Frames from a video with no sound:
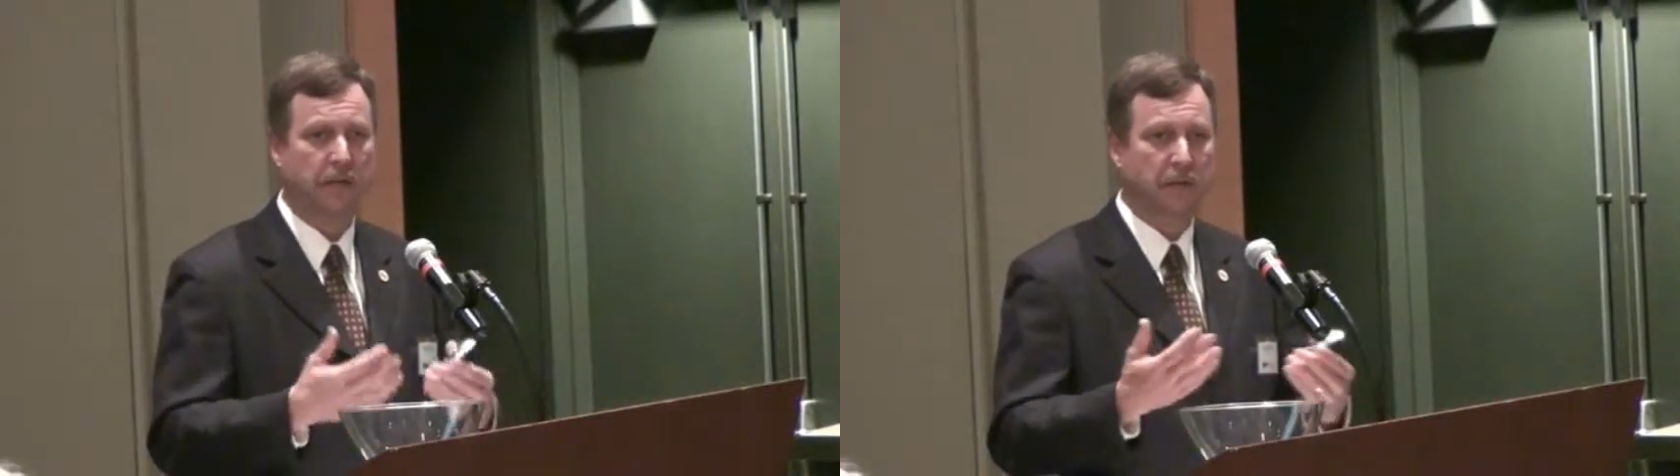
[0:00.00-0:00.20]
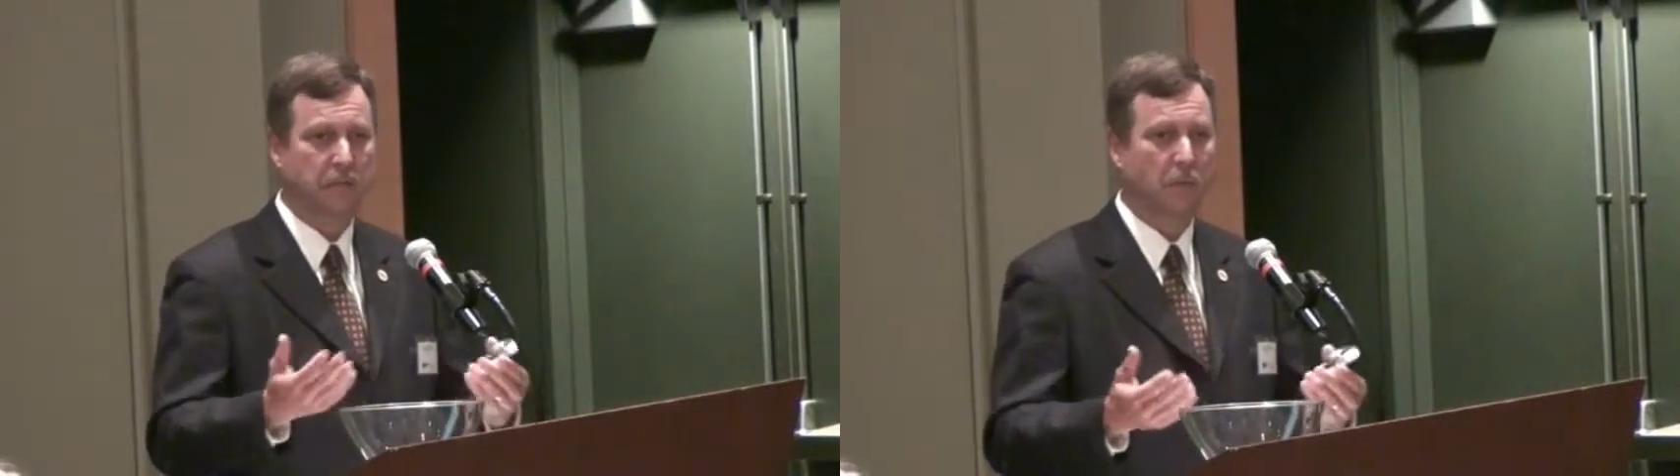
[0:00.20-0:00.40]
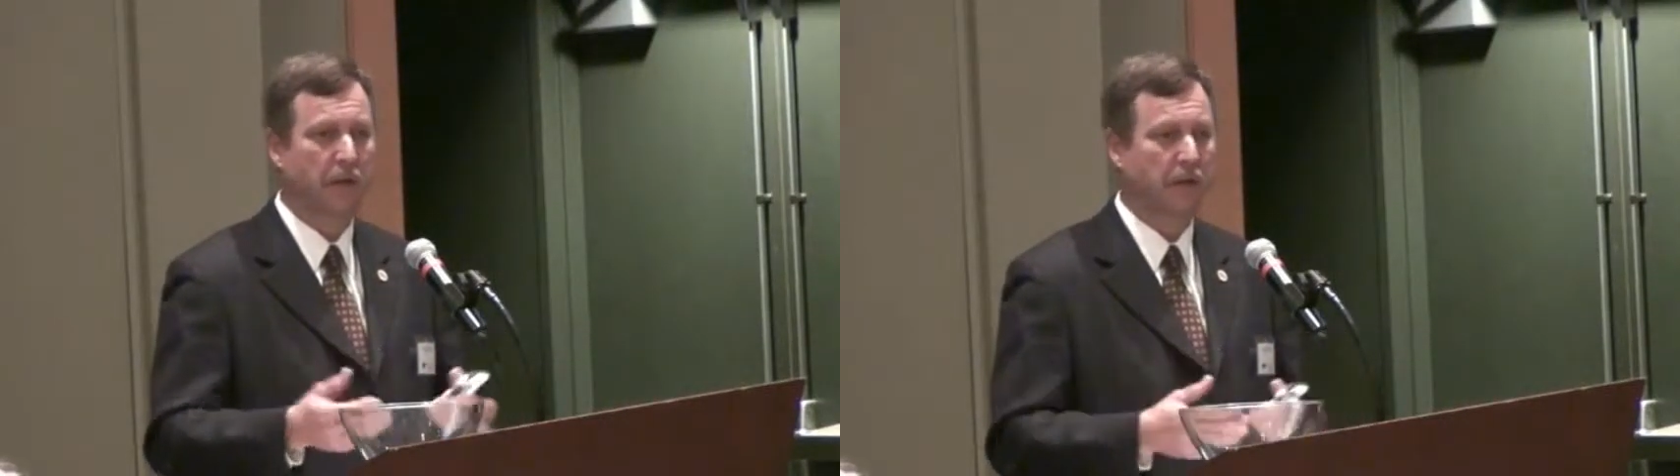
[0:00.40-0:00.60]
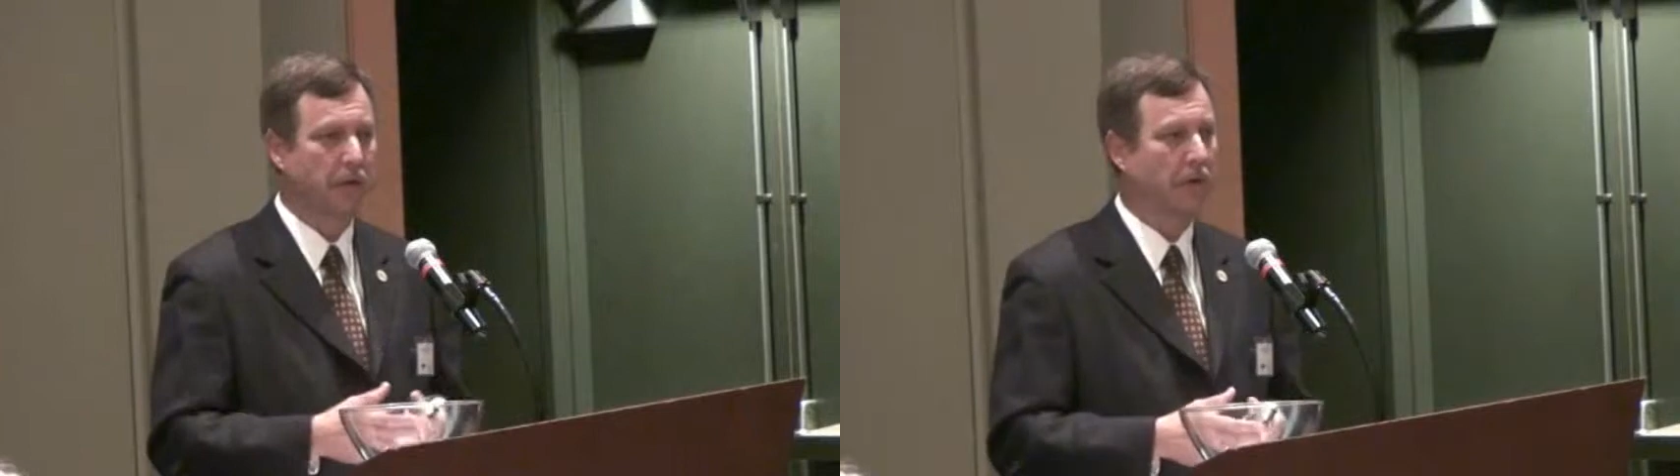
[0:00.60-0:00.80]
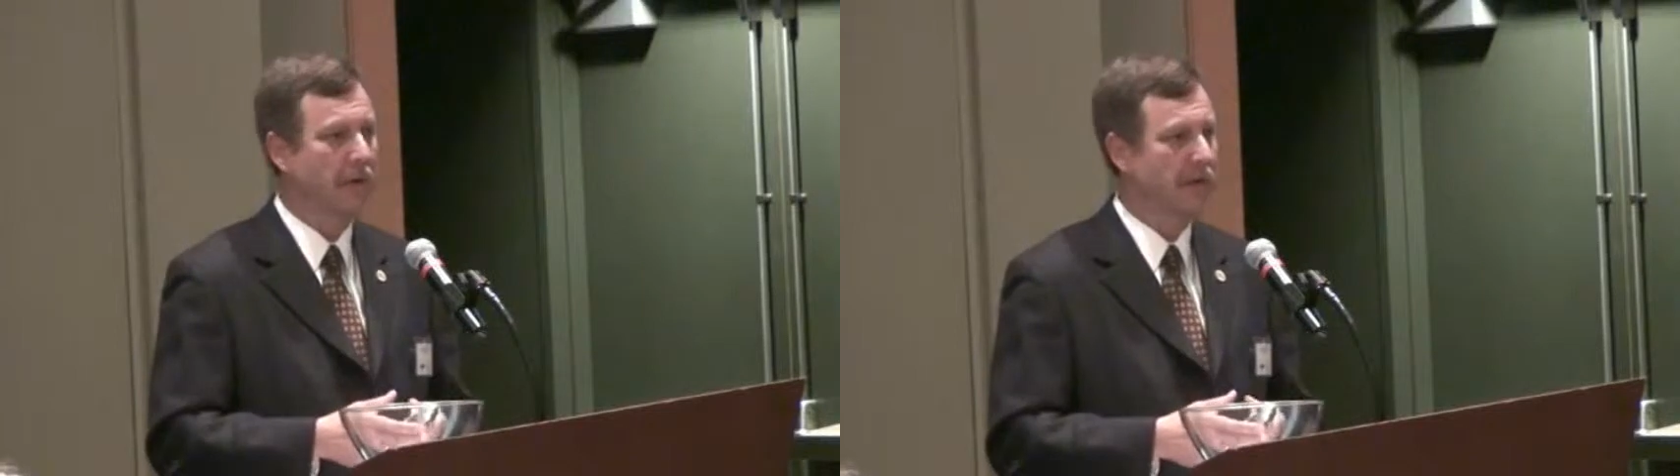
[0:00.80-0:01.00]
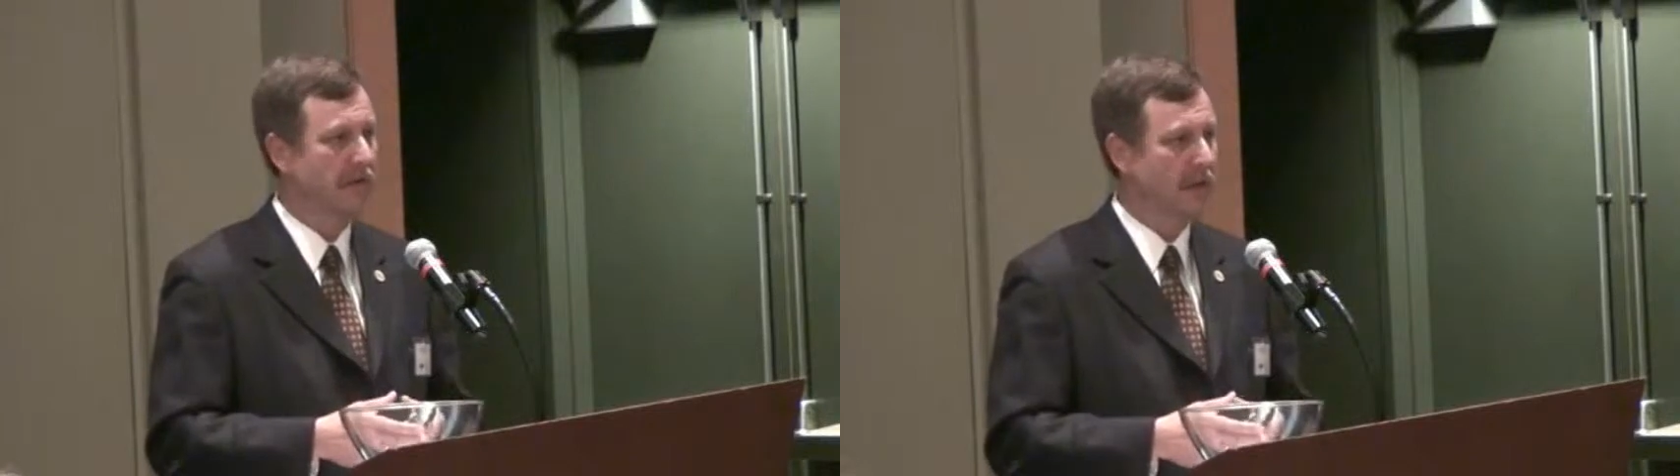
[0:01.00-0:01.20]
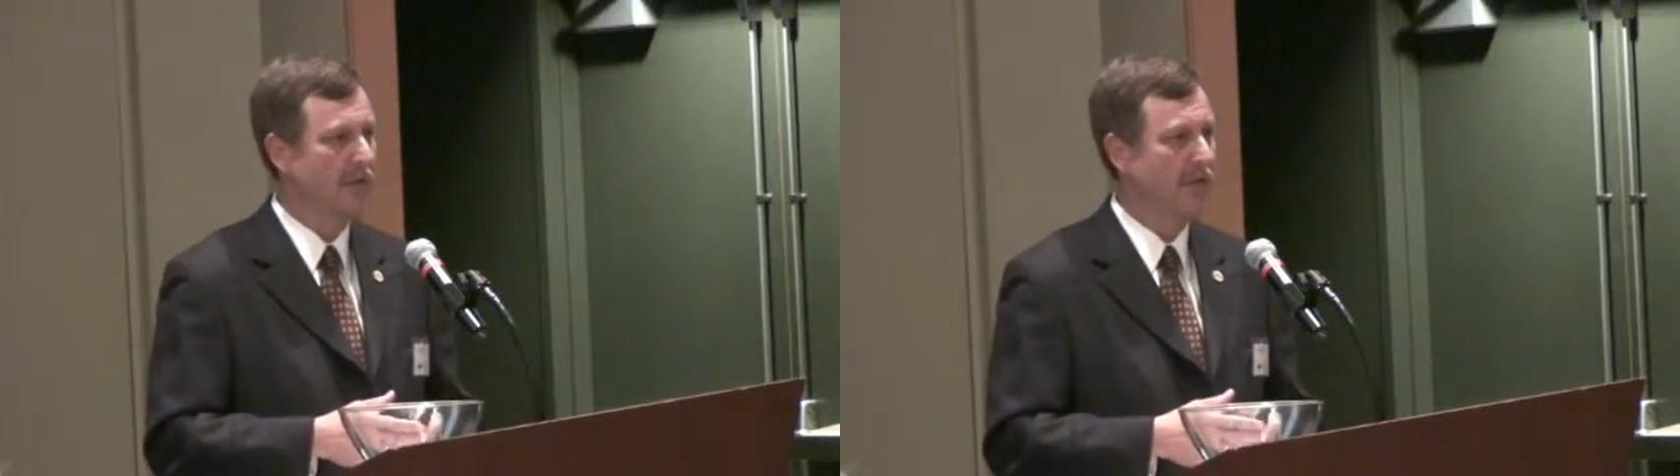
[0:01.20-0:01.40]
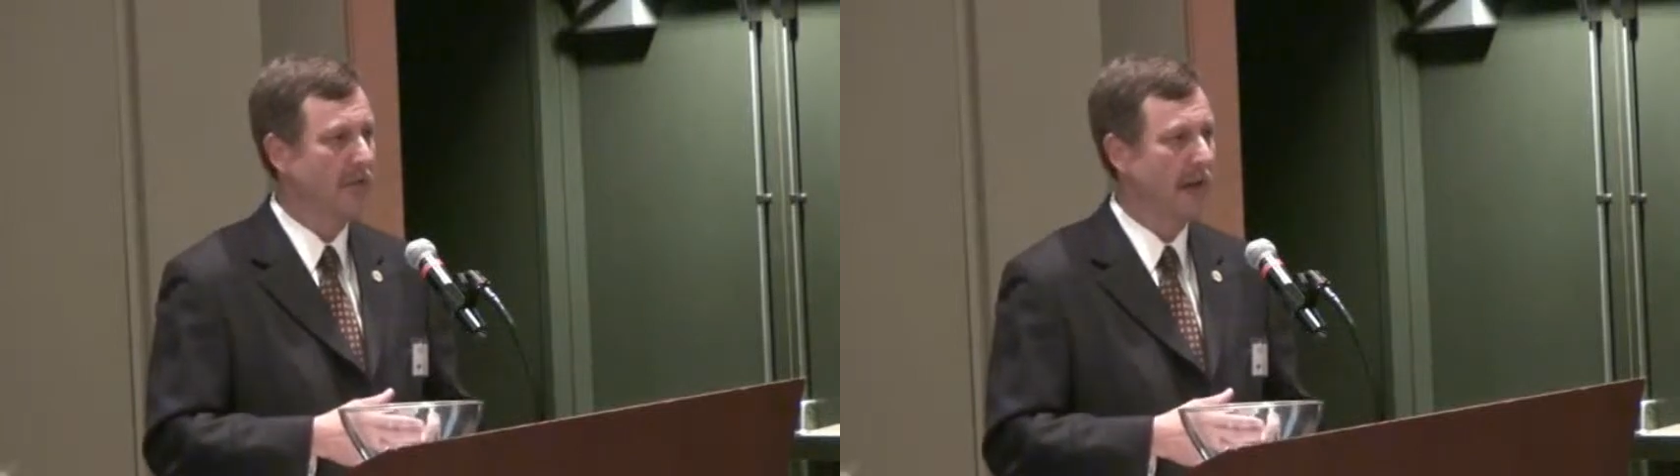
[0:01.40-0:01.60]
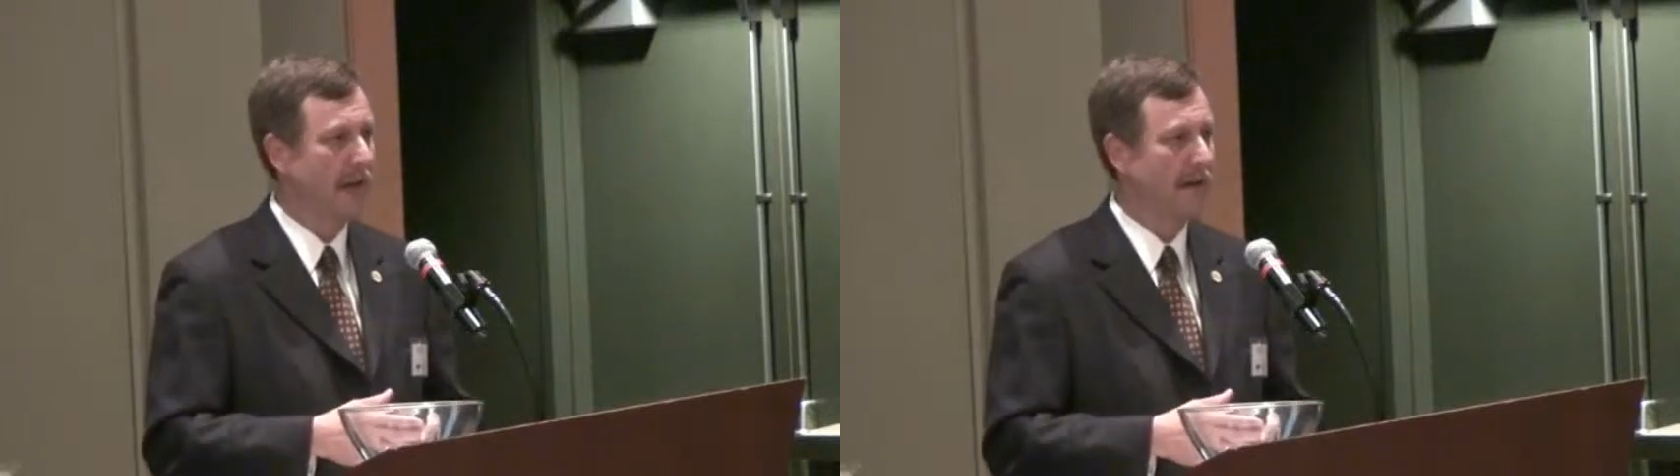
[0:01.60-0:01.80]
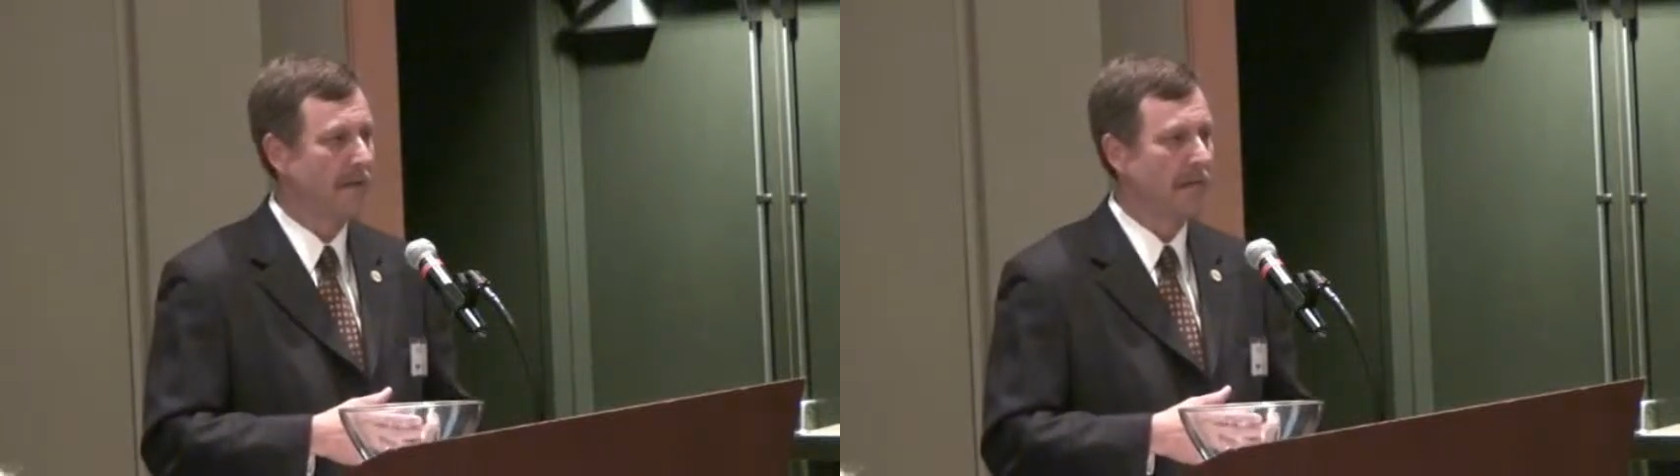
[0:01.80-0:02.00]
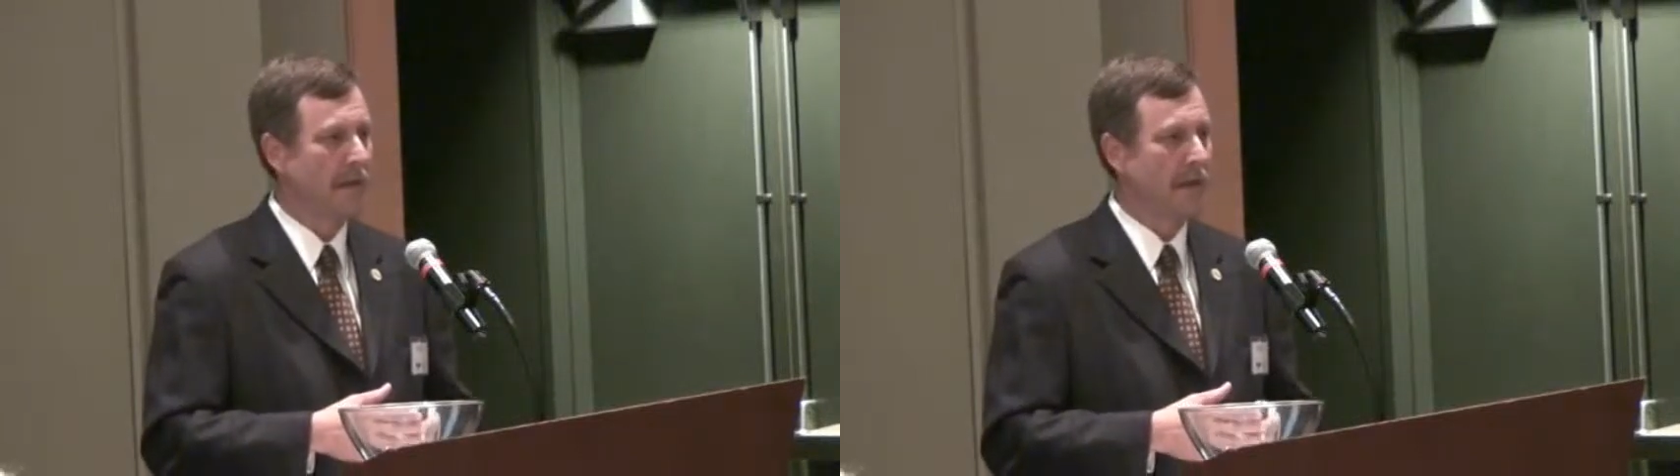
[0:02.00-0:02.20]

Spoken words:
And this morning you'll get a sense for that.